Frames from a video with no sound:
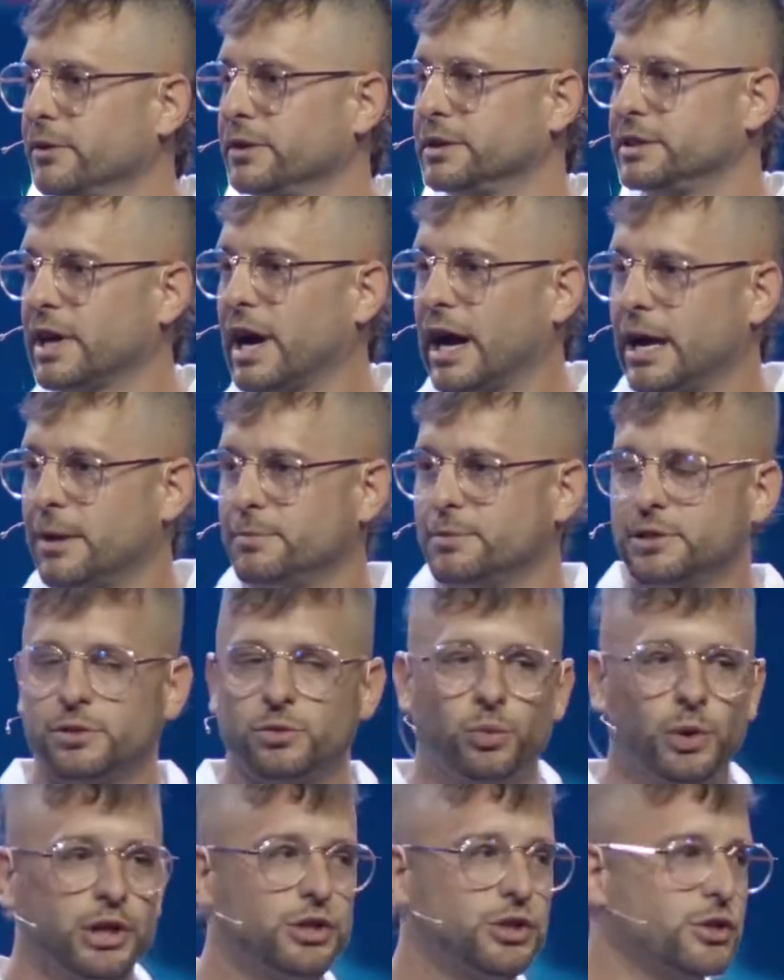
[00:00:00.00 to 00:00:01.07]
the times in
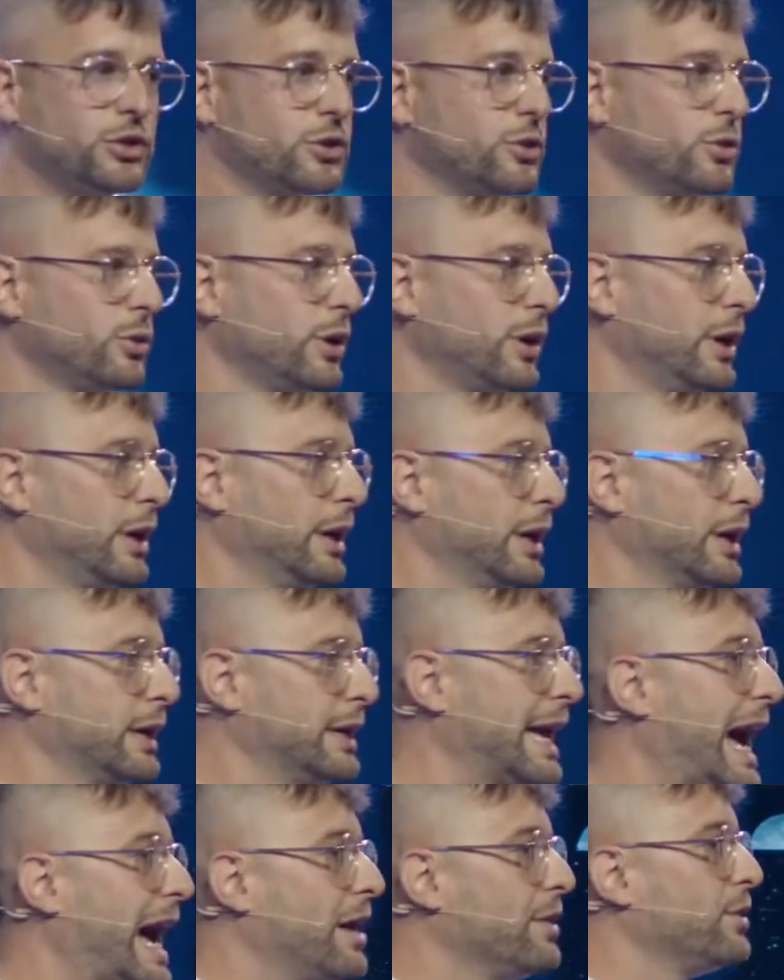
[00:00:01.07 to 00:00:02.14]
which you
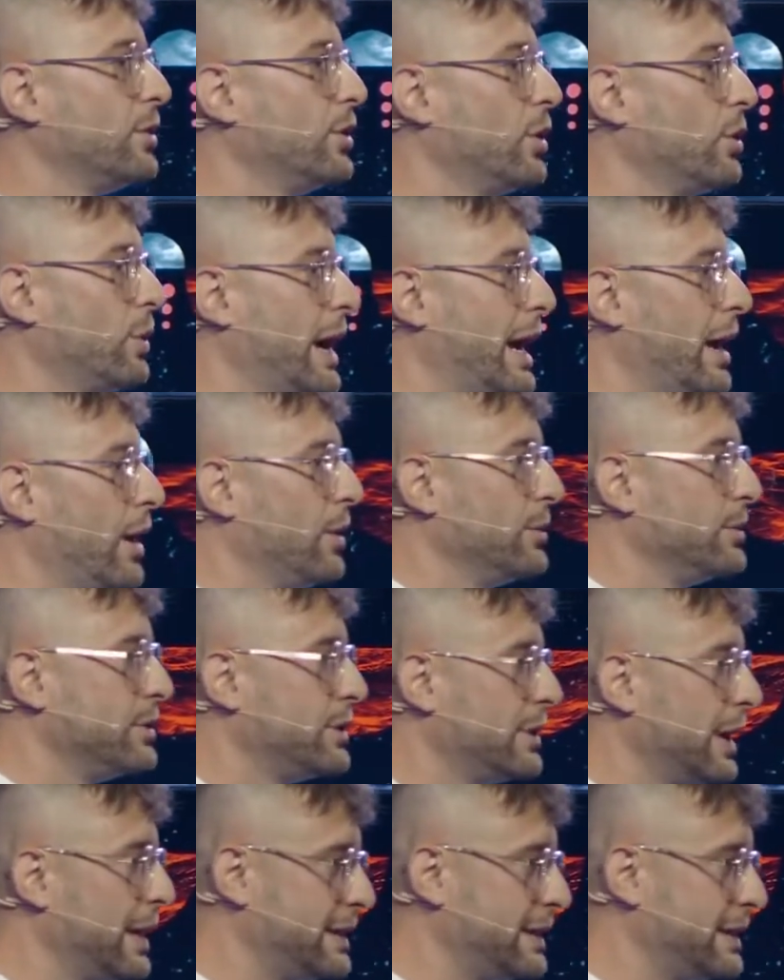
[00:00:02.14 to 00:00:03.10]
gather around a